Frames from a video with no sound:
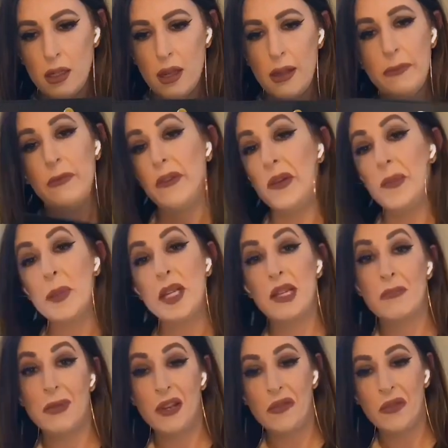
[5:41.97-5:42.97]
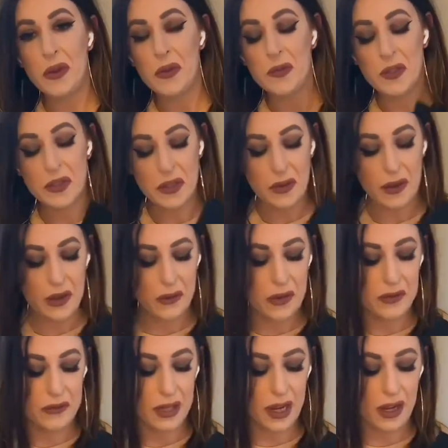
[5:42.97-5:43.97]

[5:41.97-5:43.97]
I'm filming on my phone, so I won't,